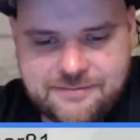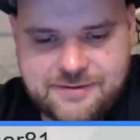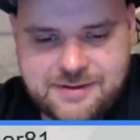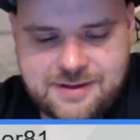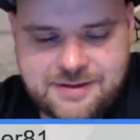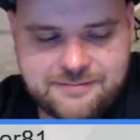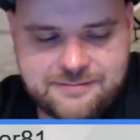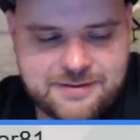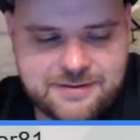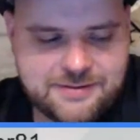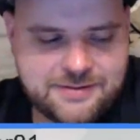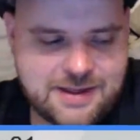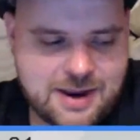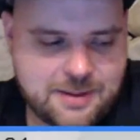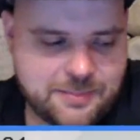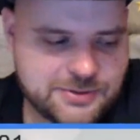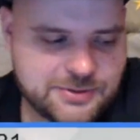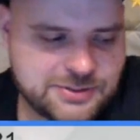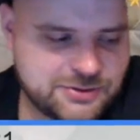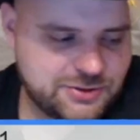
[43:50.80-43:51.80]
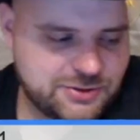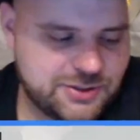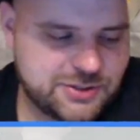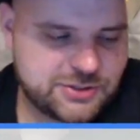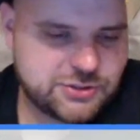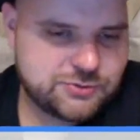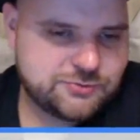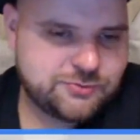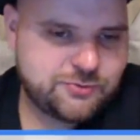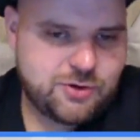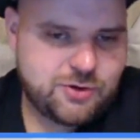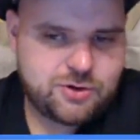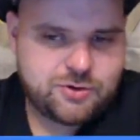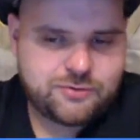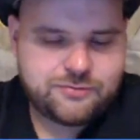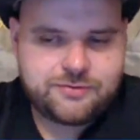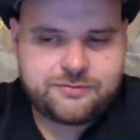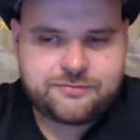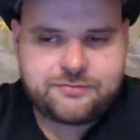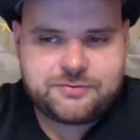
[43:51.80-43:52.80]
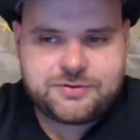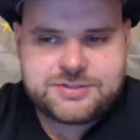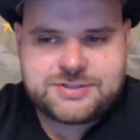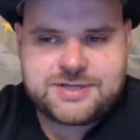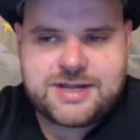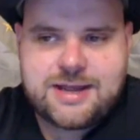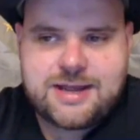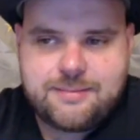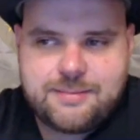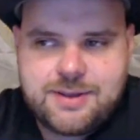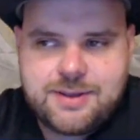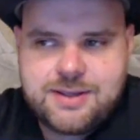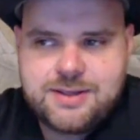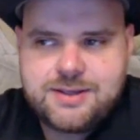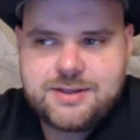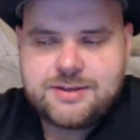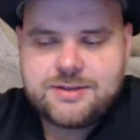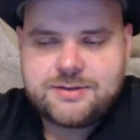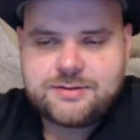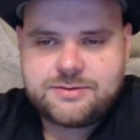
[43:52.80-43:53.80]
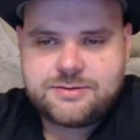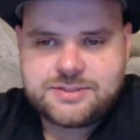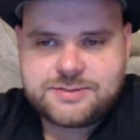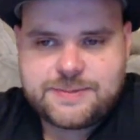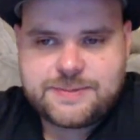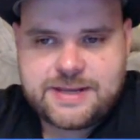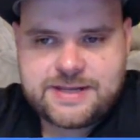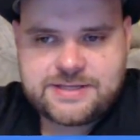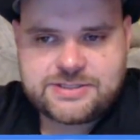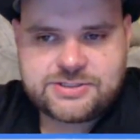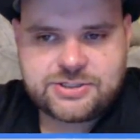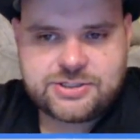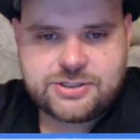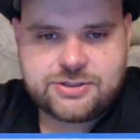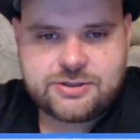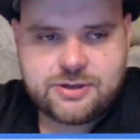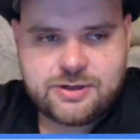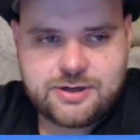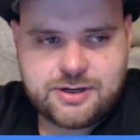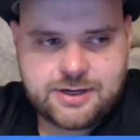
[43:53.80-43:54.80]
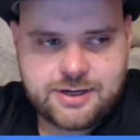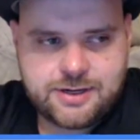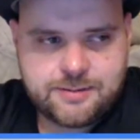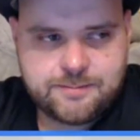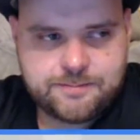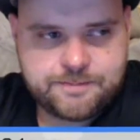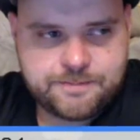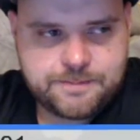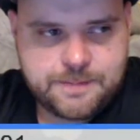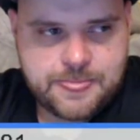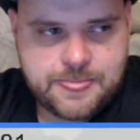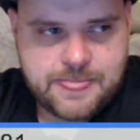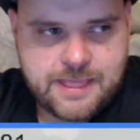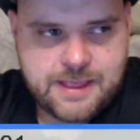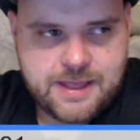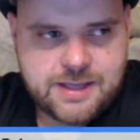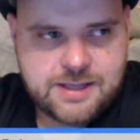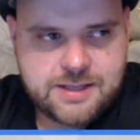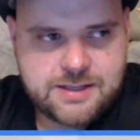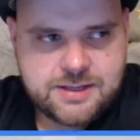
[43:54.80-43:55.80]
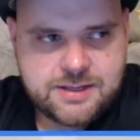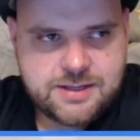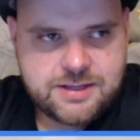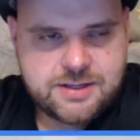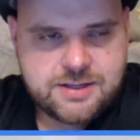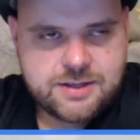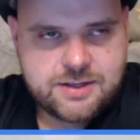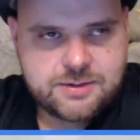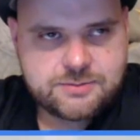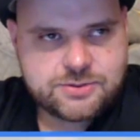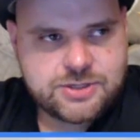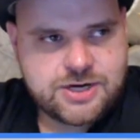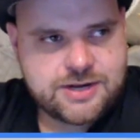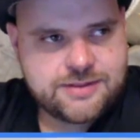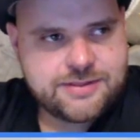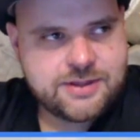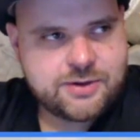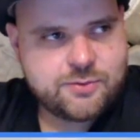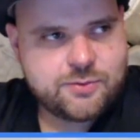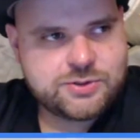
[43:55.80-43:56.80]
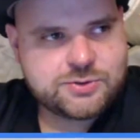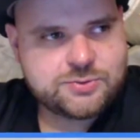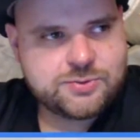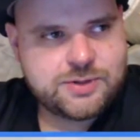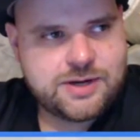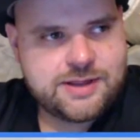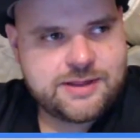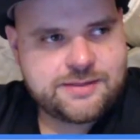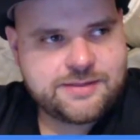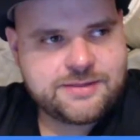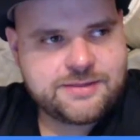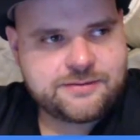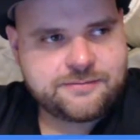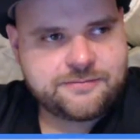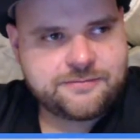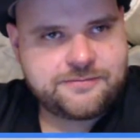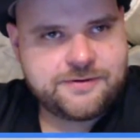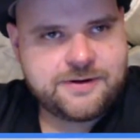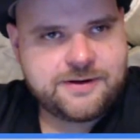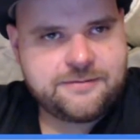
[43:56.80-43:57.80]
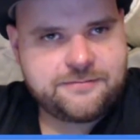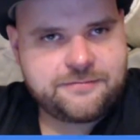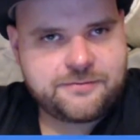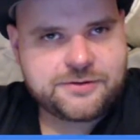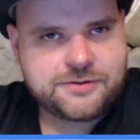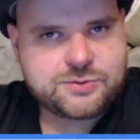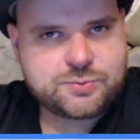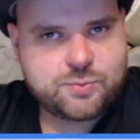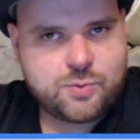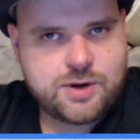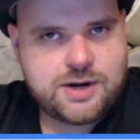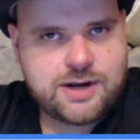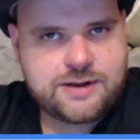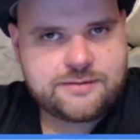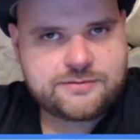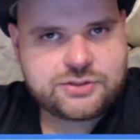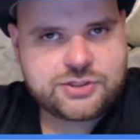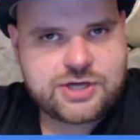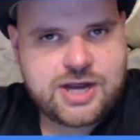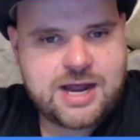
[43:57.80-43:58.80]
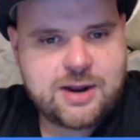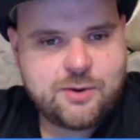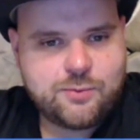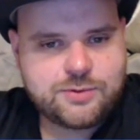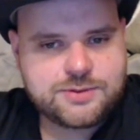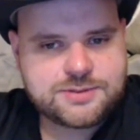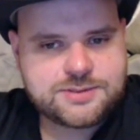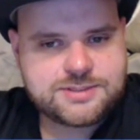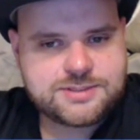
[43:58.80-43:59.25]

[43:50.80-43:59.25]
I've had the opportunity to shoot full auto for the first time this past year. I'm trying to think which one. I think the very first one I've shot was the